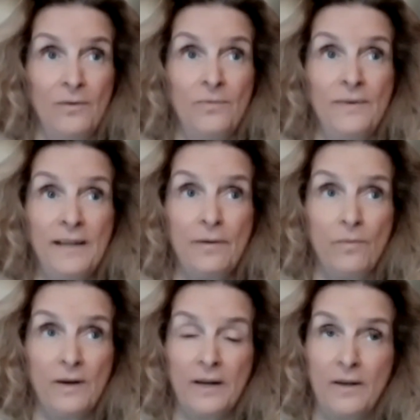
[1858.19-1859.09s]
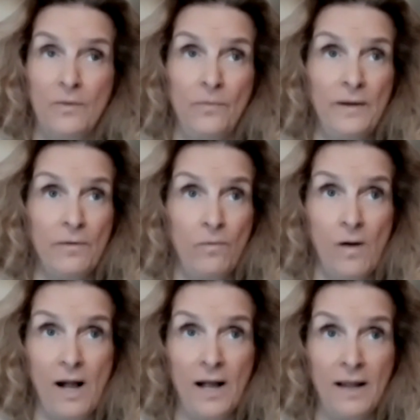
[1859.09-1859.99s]
We
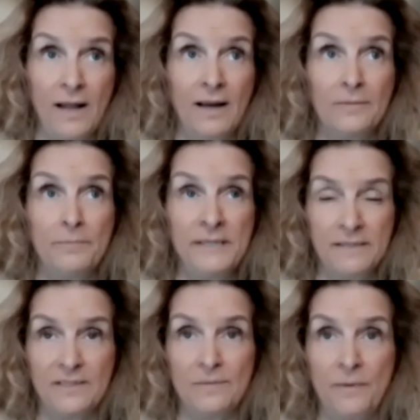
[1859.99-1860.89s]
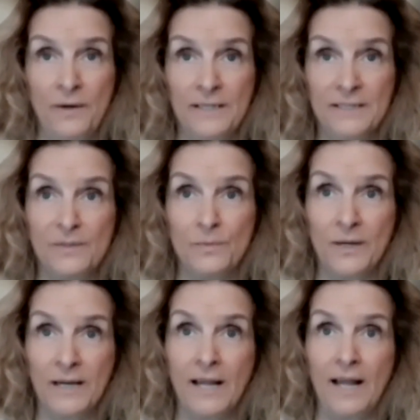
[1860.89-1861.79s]
walk, our peer supports
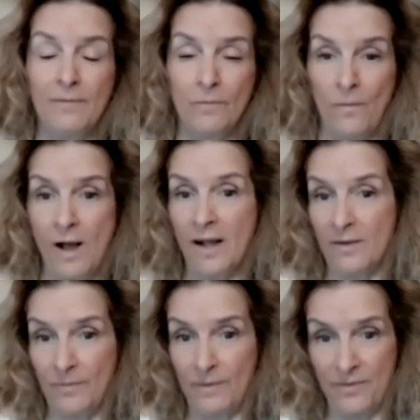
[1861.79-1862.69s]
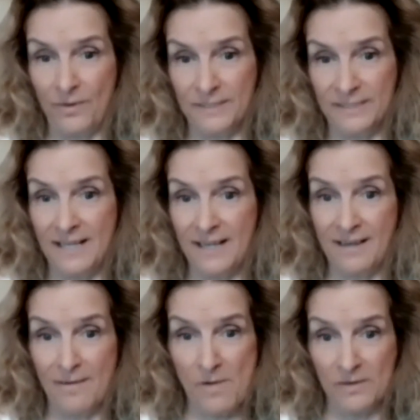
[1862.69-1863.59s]
work and walk with those that come